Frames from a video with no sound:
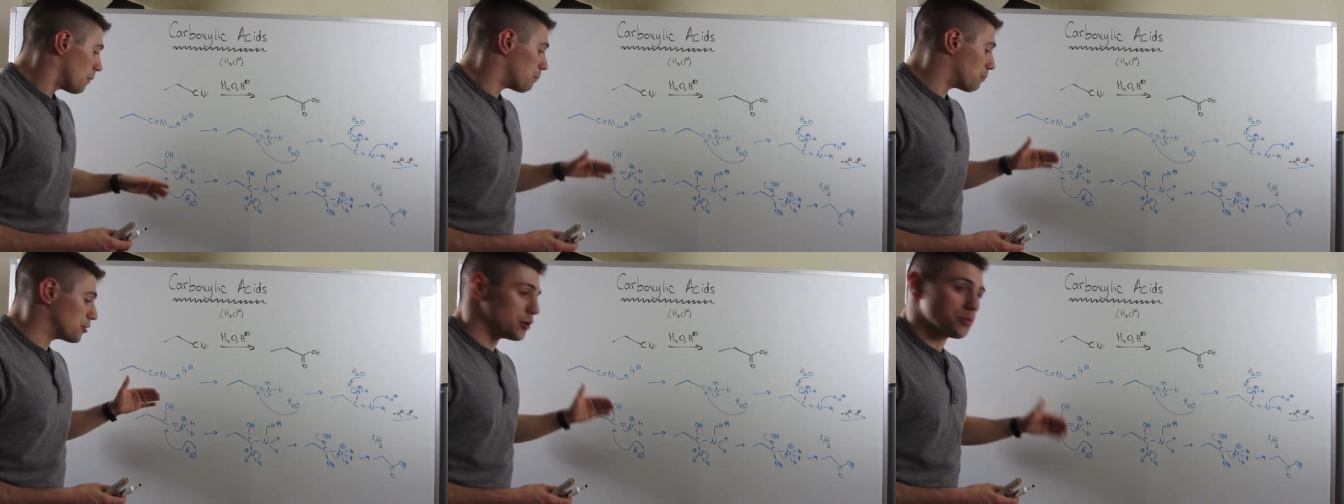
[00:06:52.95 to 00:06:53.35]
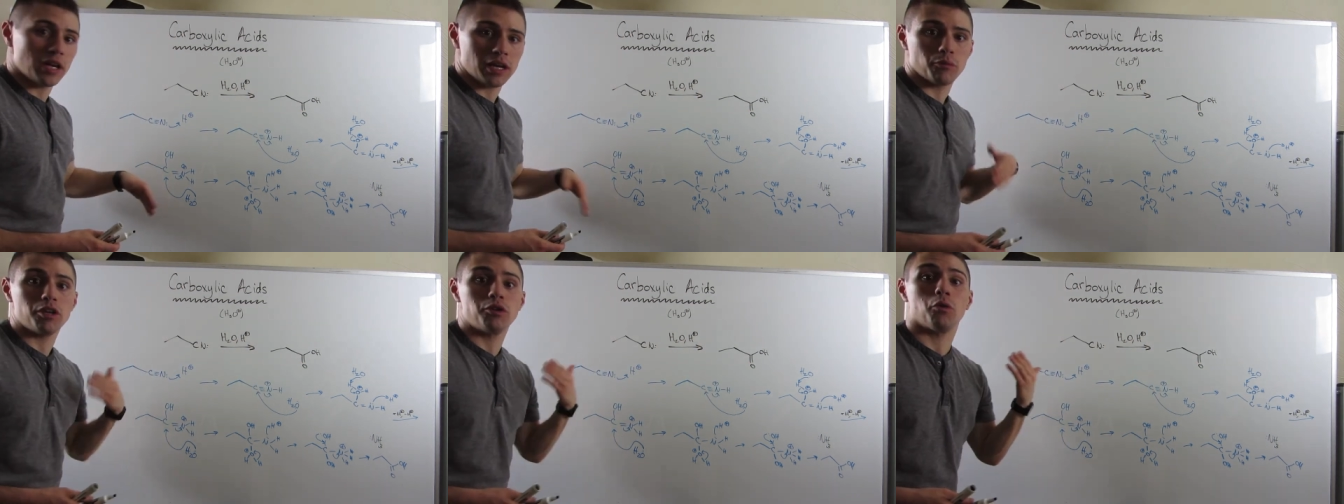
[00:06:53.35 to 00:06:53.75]

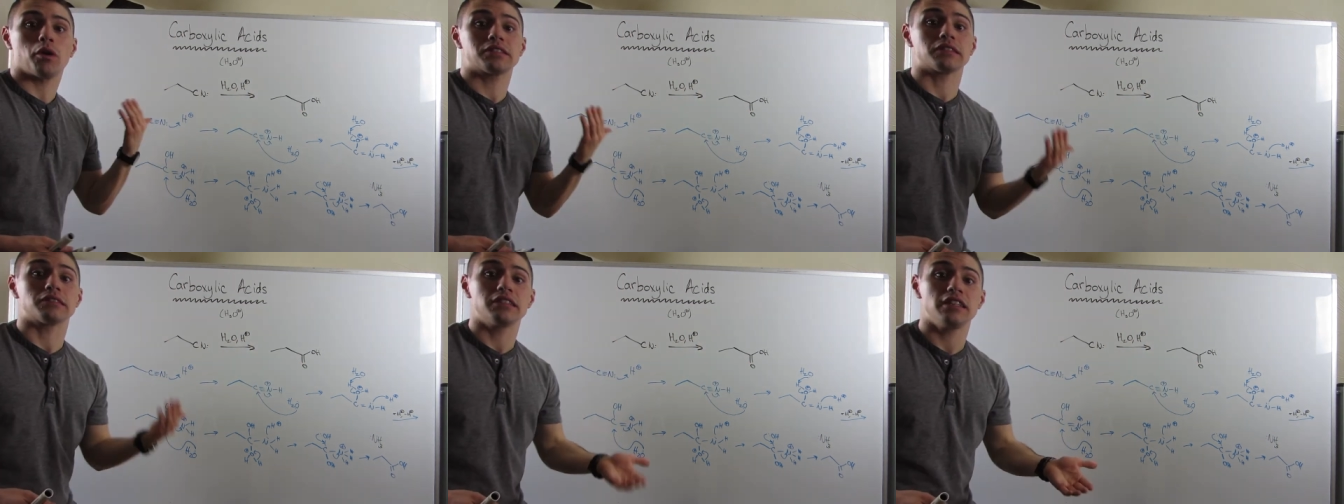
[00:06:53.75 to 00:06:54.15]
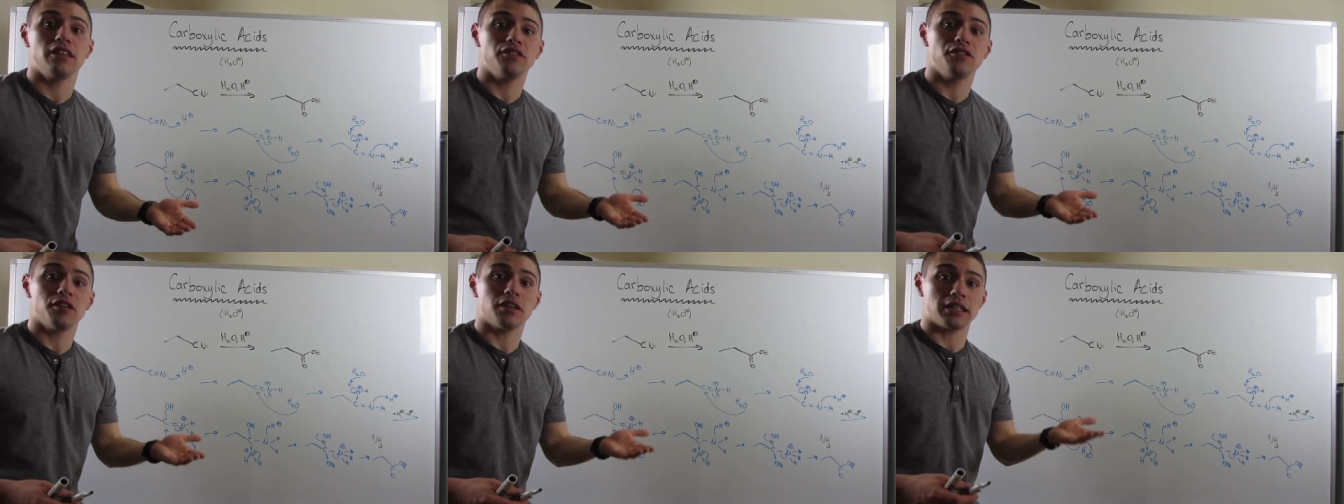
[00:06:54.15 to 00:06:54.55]
protonate what you want to
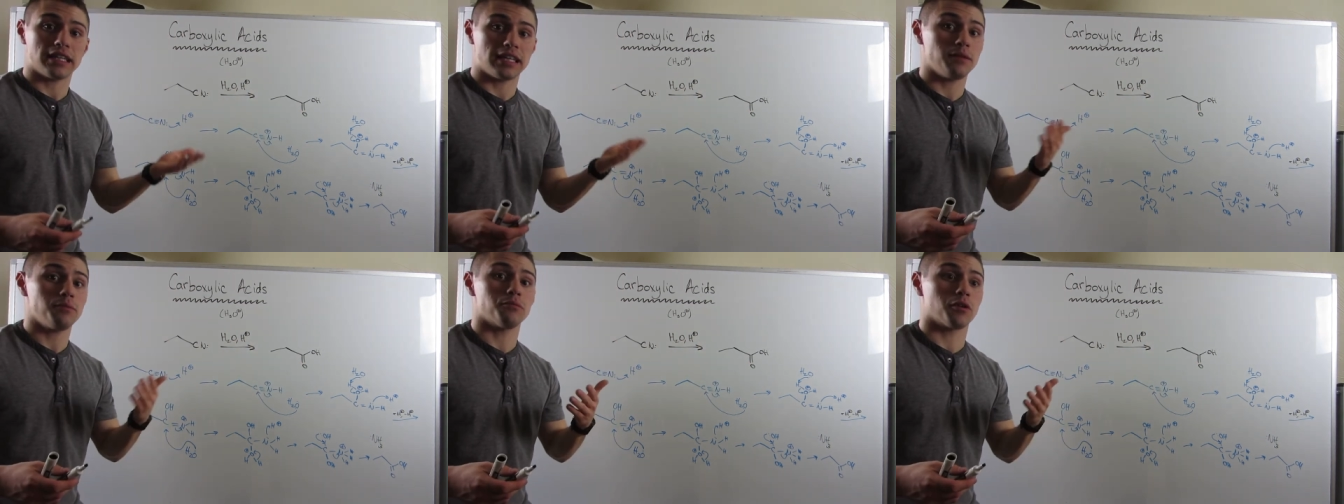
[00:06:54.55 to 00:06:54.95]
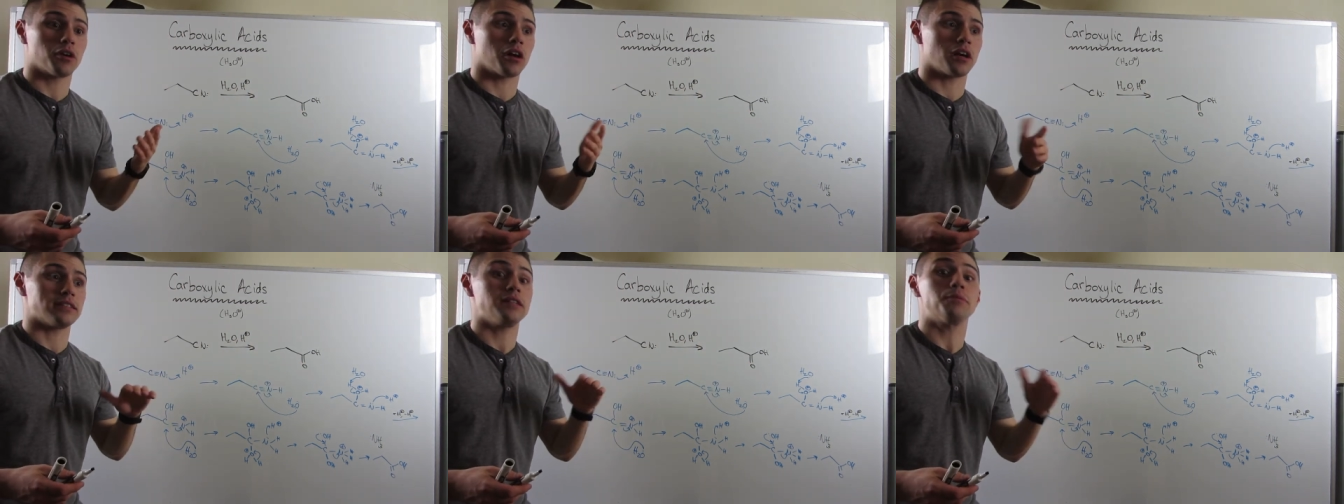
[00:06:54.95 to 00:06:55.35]
leave, keep
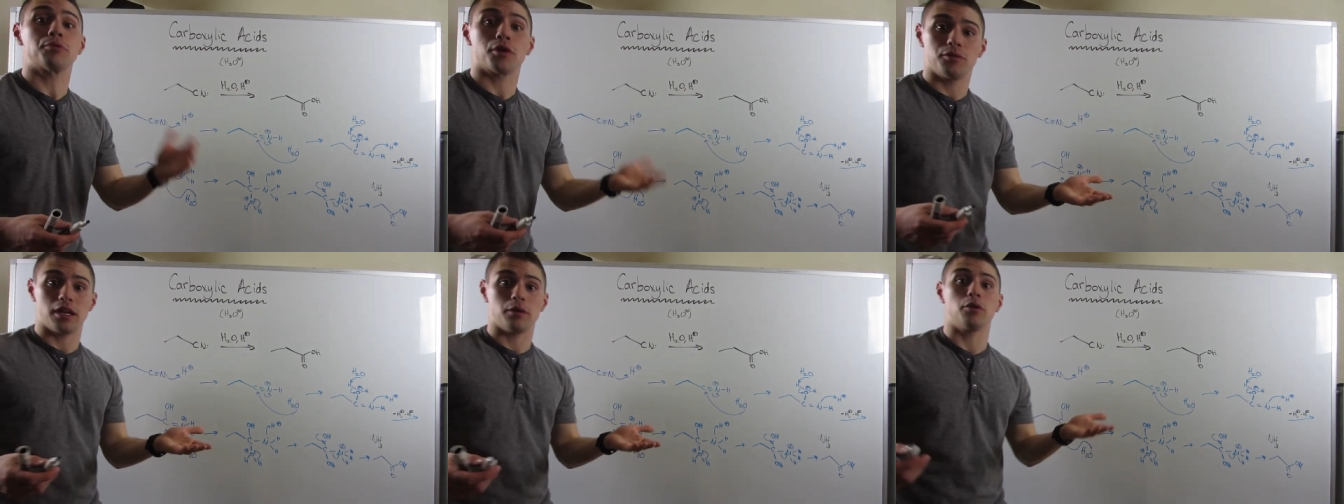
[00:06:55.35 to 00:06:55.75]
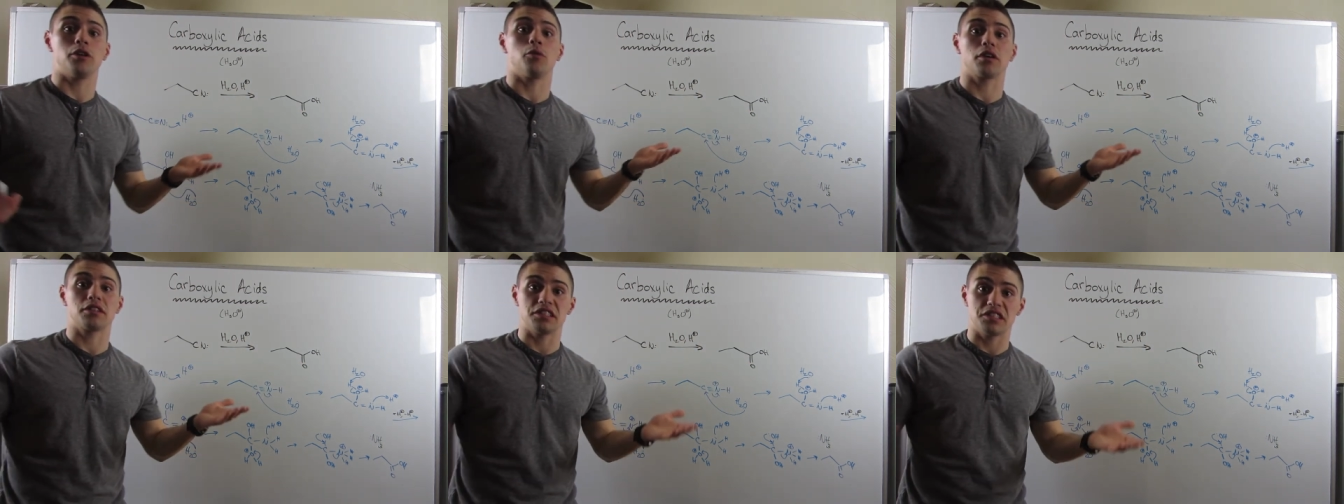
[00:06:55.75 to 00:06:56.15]
or deprotonate what
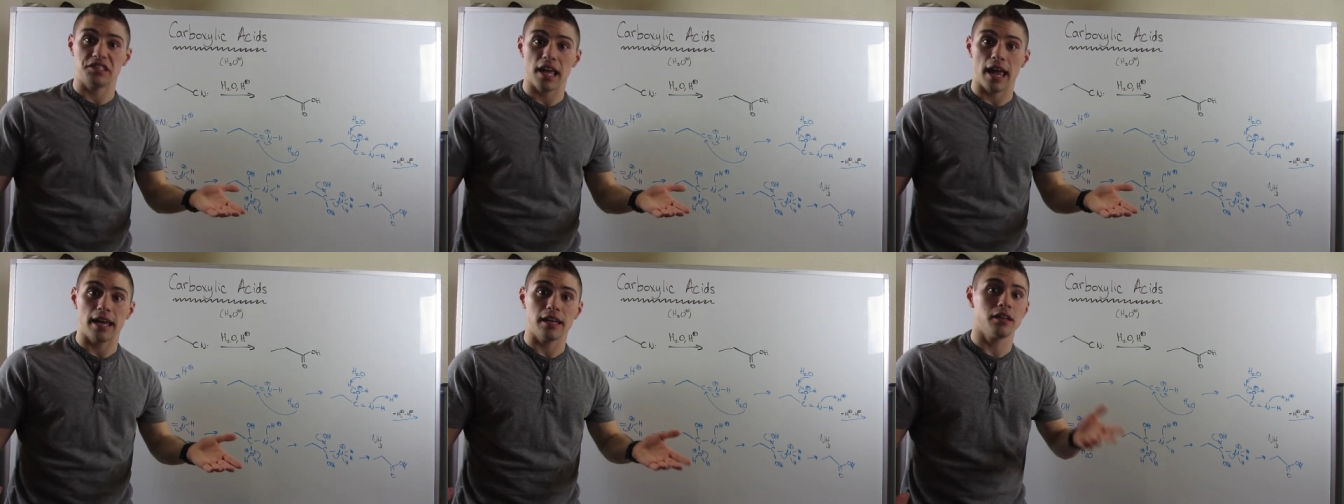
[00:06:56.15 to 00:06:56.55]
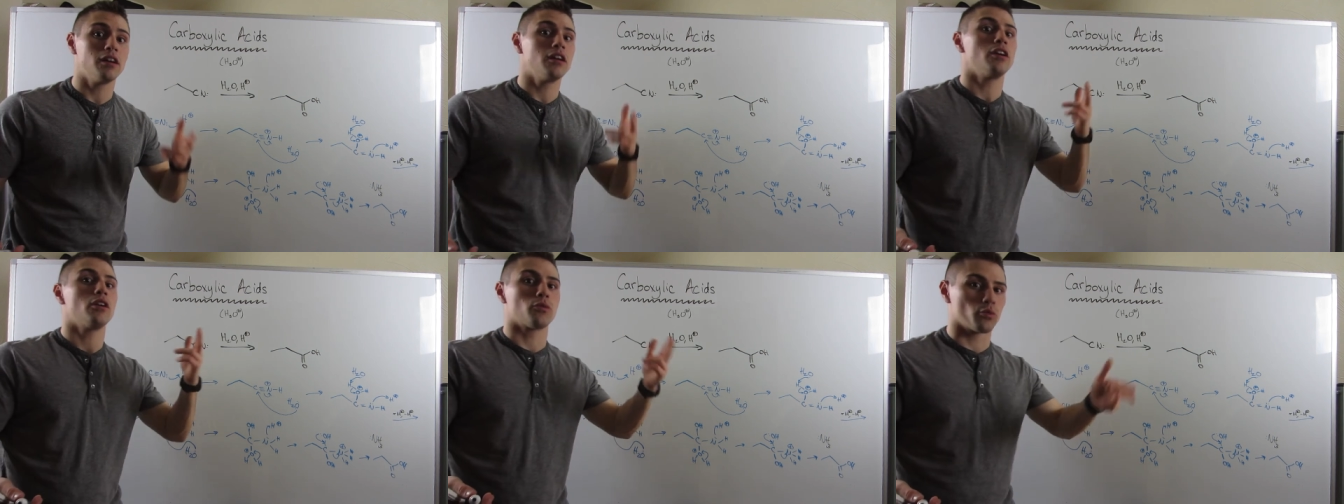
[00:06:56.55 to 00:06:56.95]
you want to stay,
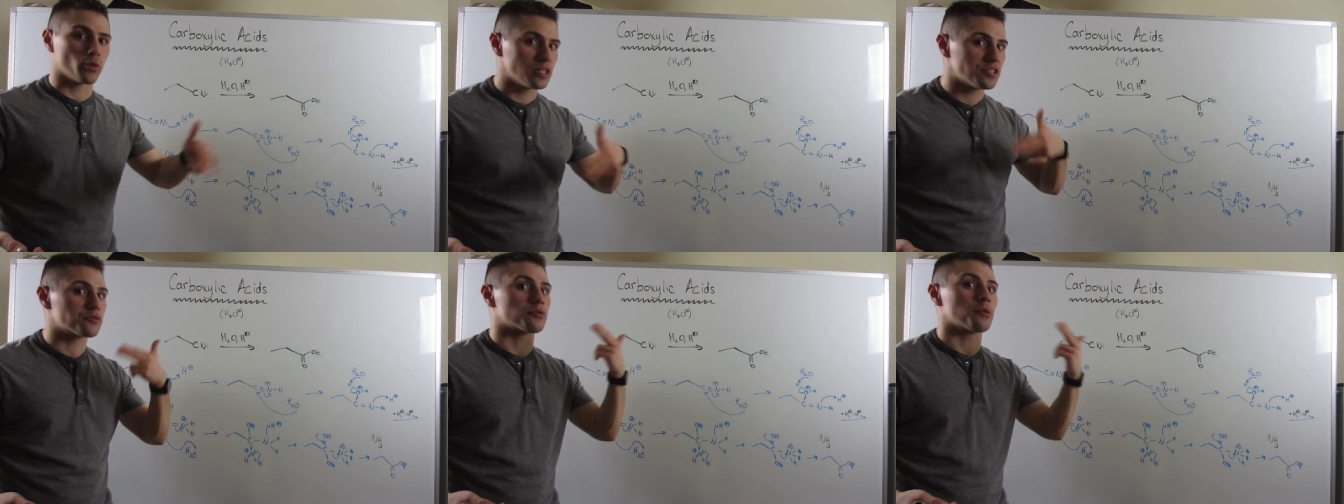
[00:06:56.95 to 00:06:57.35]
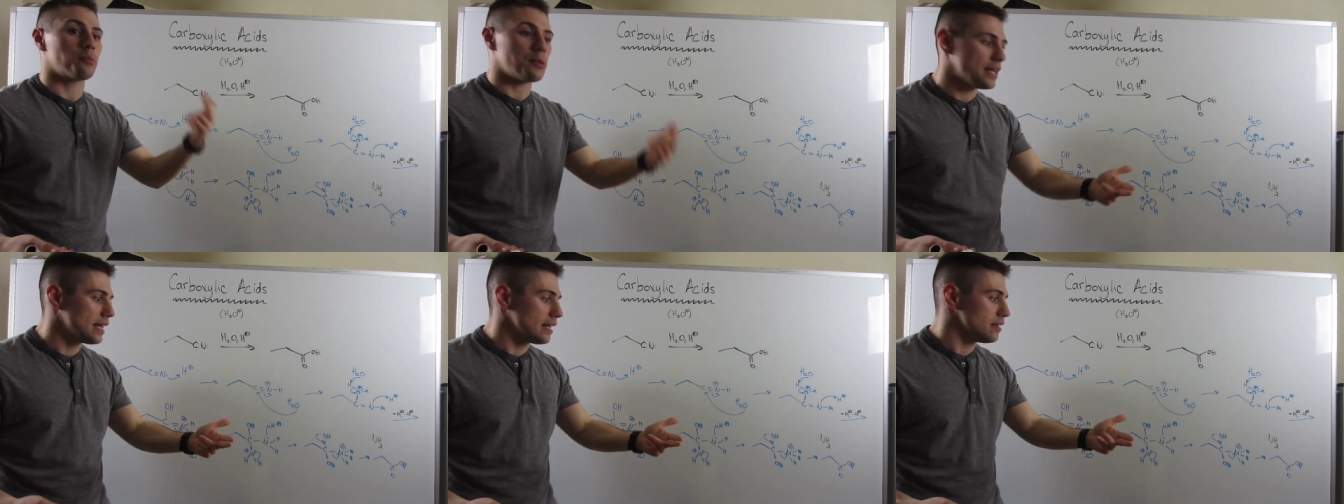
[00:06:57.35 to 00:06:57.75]
rinse,
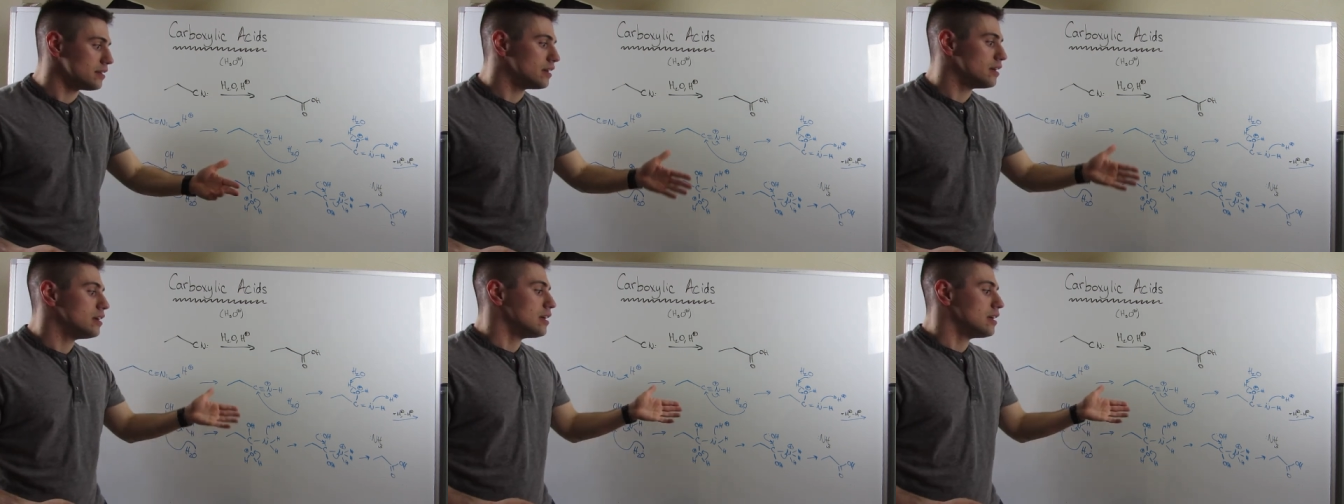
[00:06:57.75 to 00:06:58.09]
repeat,